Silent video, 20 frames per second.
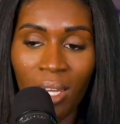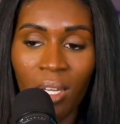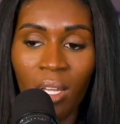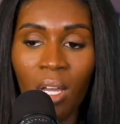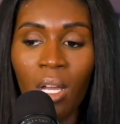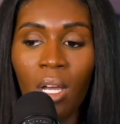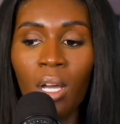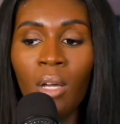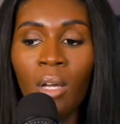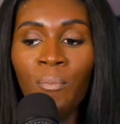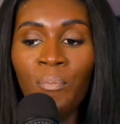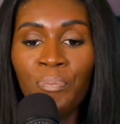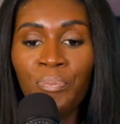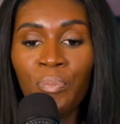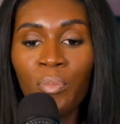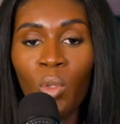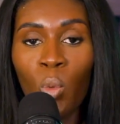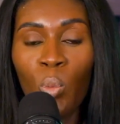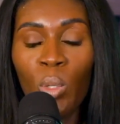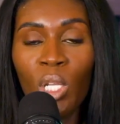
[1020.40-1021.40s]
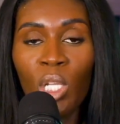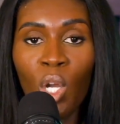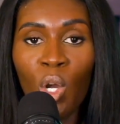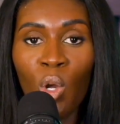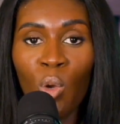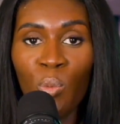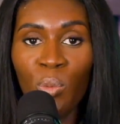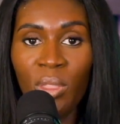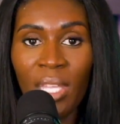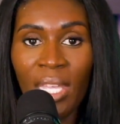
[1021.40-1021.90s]
and we
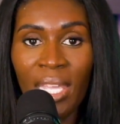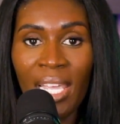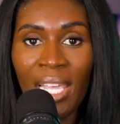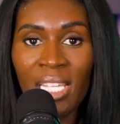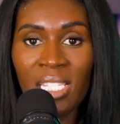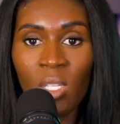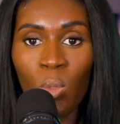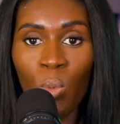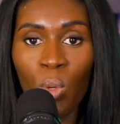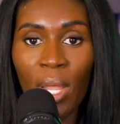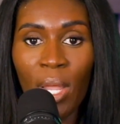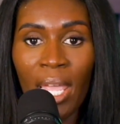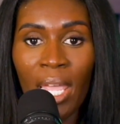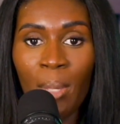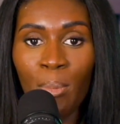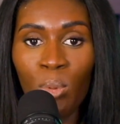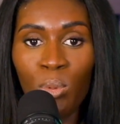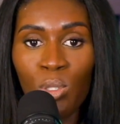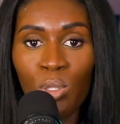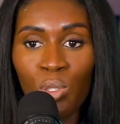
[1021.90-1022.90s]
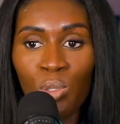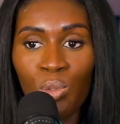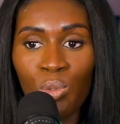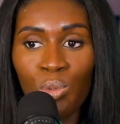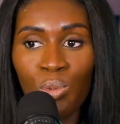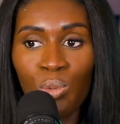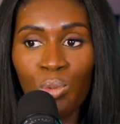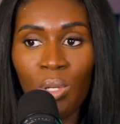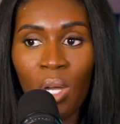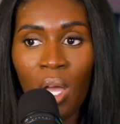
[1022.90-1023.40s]
learn things, and we're able
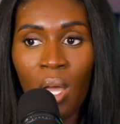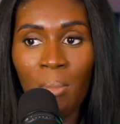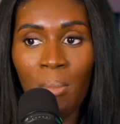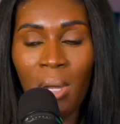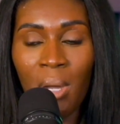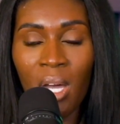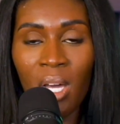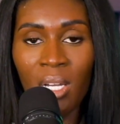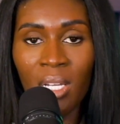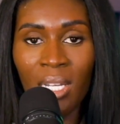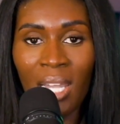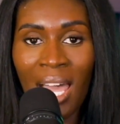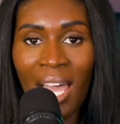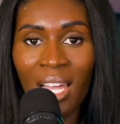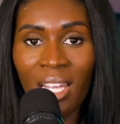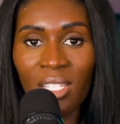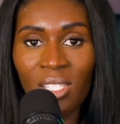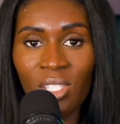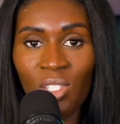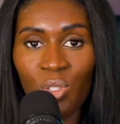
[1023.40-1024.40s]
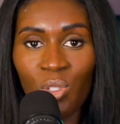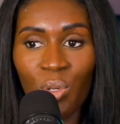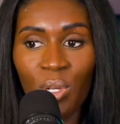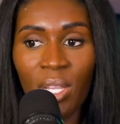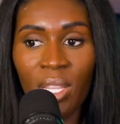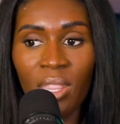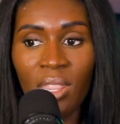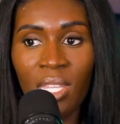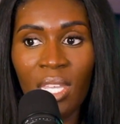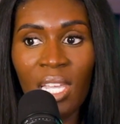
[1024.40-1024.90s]
to unlock
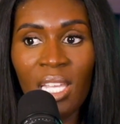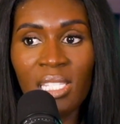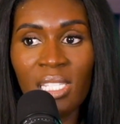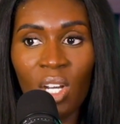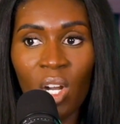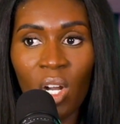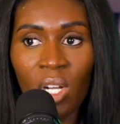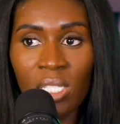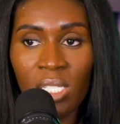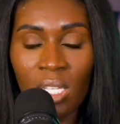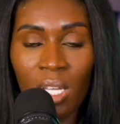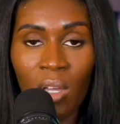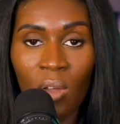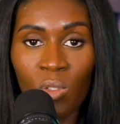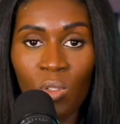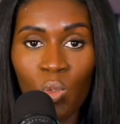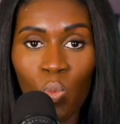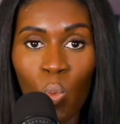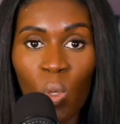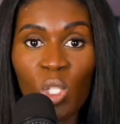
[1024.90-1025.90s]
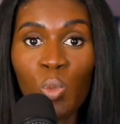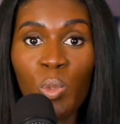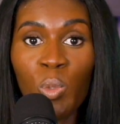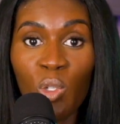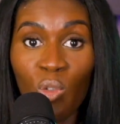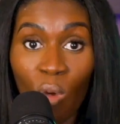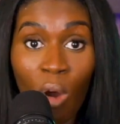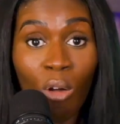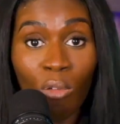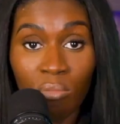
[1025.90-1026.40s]
certain things in ourselves once
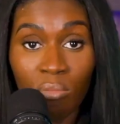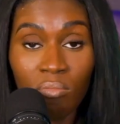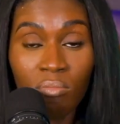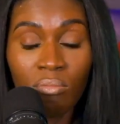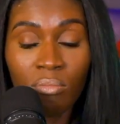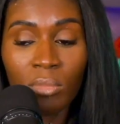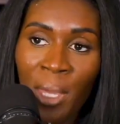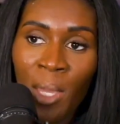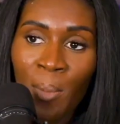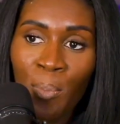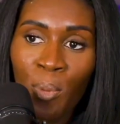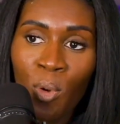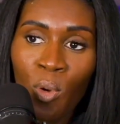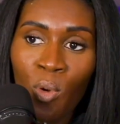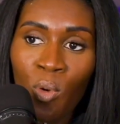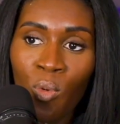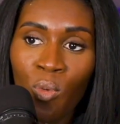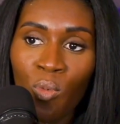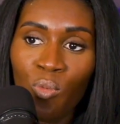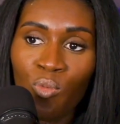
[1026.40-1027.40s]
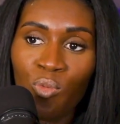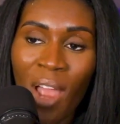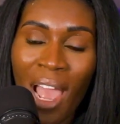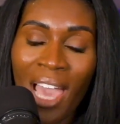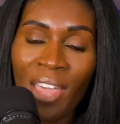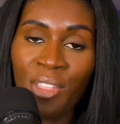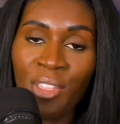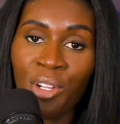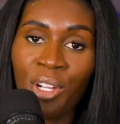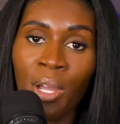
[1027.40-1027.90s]
we grow. People
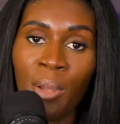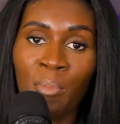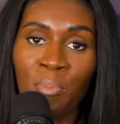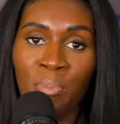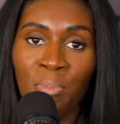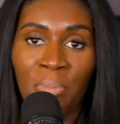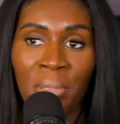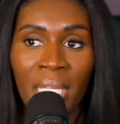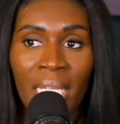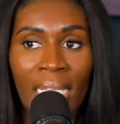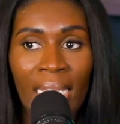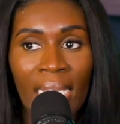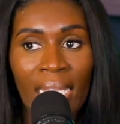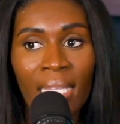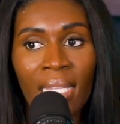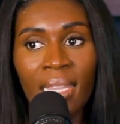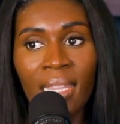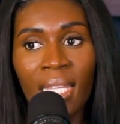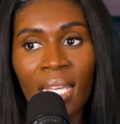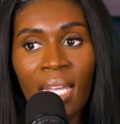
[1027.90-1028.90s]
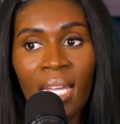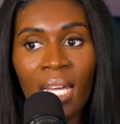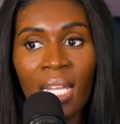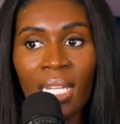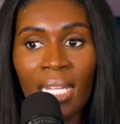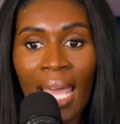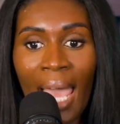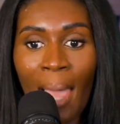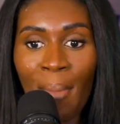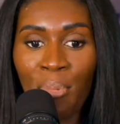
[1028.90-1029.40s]
rather compete than
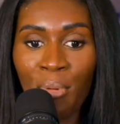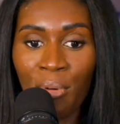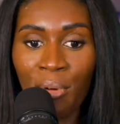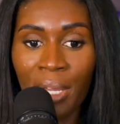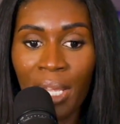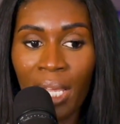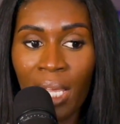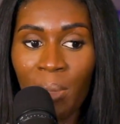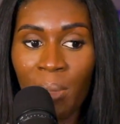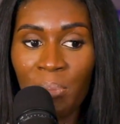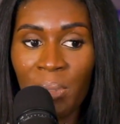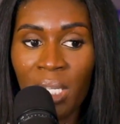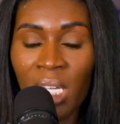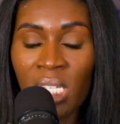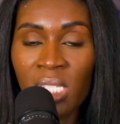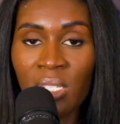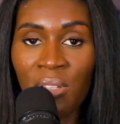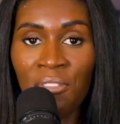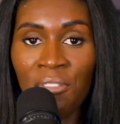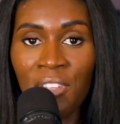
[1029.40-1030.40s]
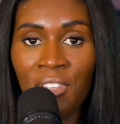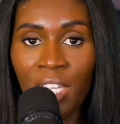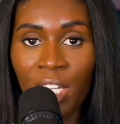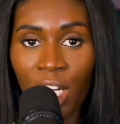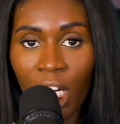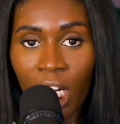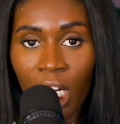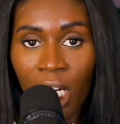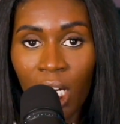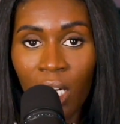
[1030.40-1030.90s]
collaborate because of
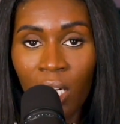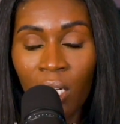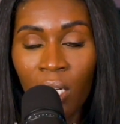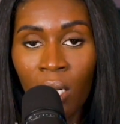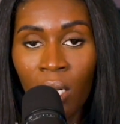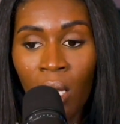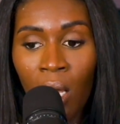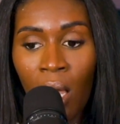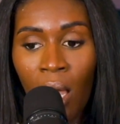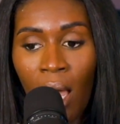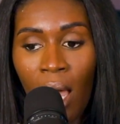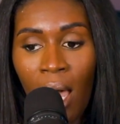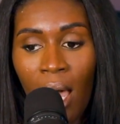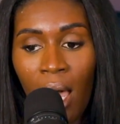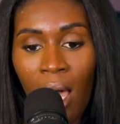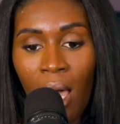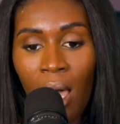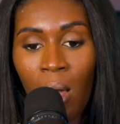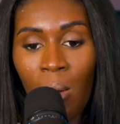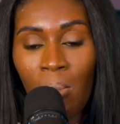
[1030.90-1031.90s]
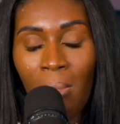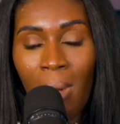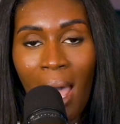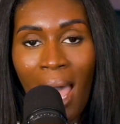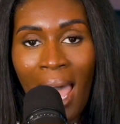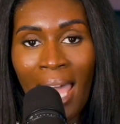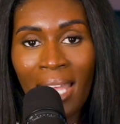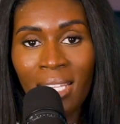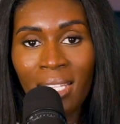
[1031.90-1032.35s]
fear. I'm